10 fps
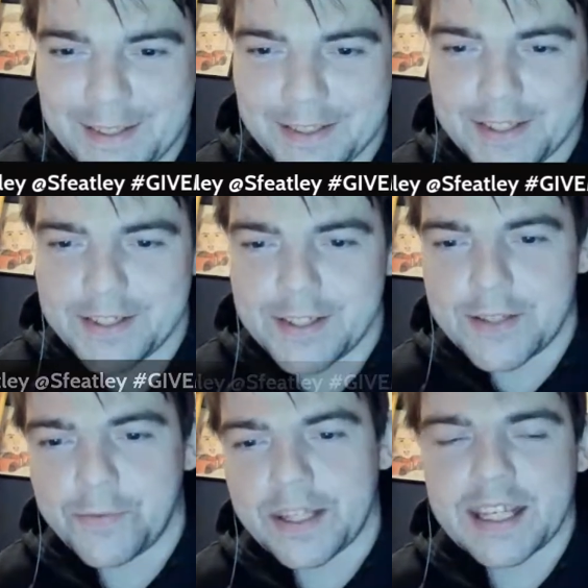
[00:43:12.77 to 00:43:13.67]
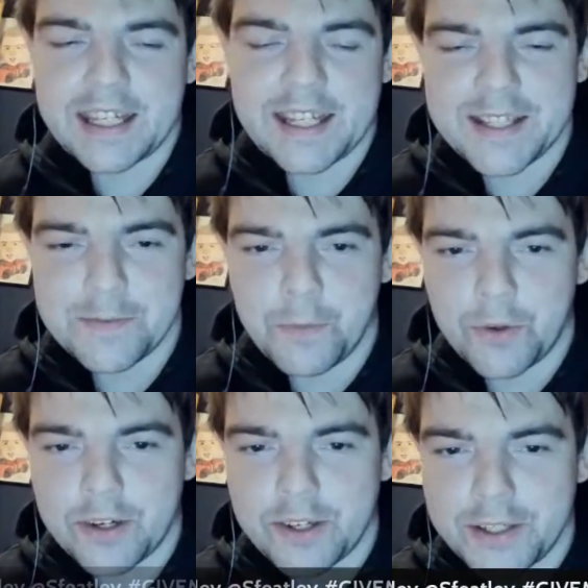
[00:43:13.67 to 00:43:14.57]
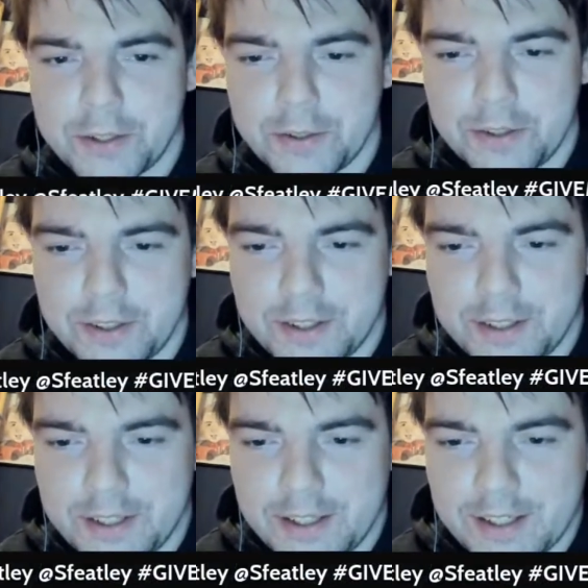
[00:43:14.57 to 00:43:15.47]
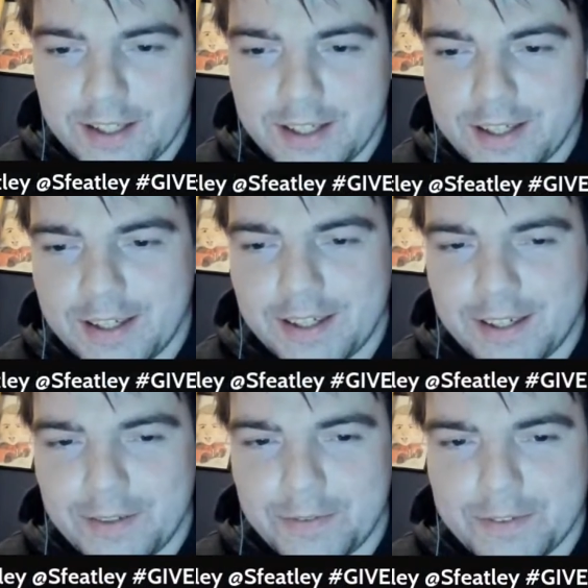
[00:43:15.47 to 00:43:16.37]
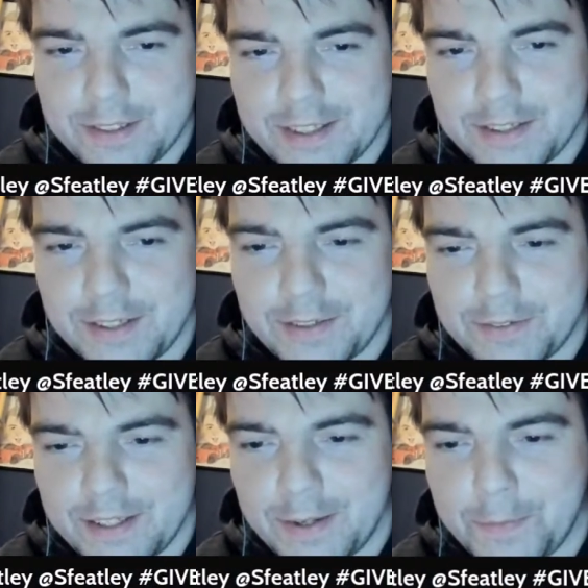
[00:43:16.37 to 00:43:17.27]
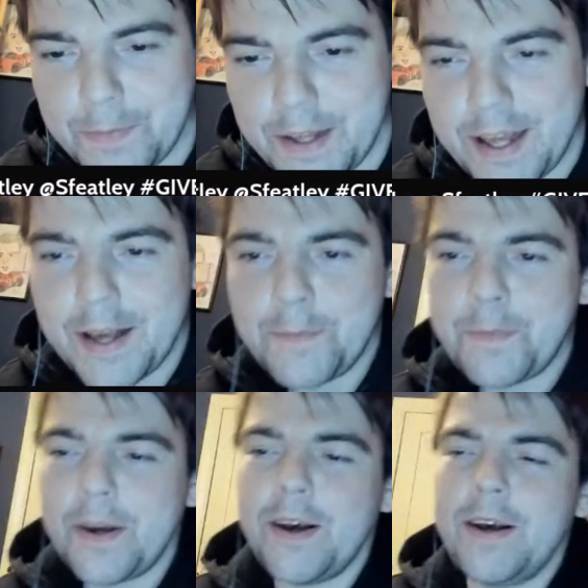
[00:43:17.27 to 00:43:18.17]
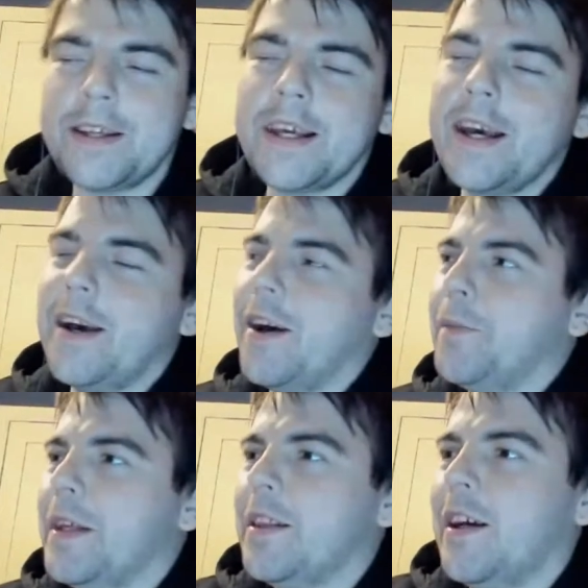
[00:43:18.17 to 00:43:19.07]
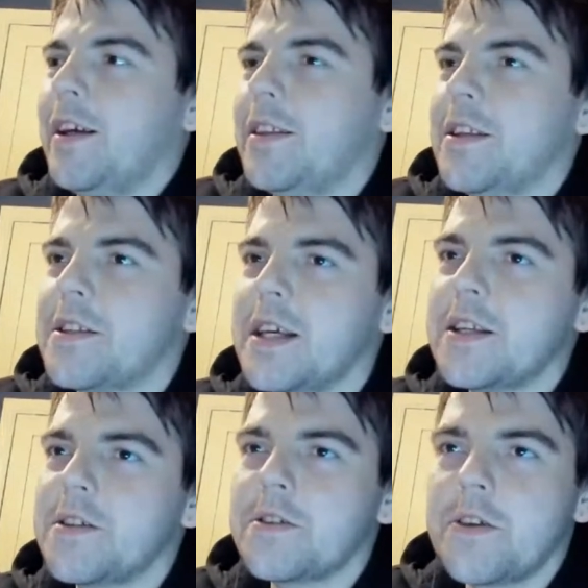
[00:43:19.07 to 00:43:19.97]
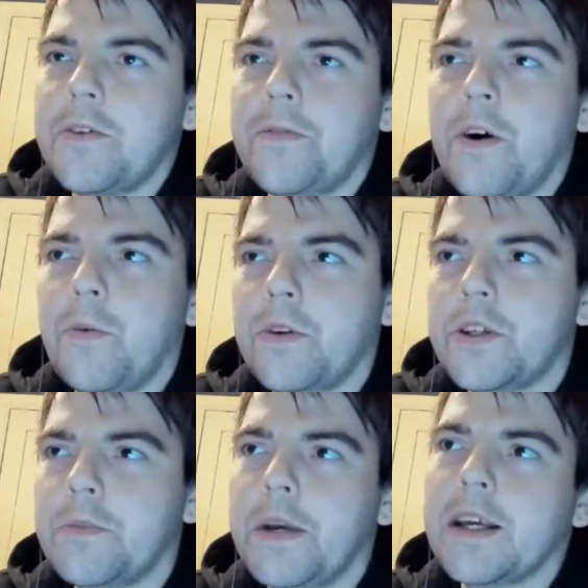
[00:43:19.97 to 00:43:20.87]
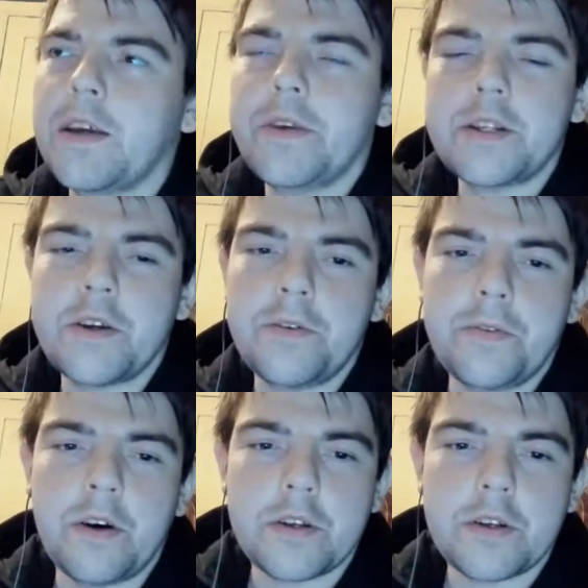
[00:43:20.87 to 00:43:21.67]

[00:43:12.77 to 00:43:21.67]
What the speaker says: Because I think he needs them more than I do. No, but yeah, I mean, like the season so far, what do you make of it so far?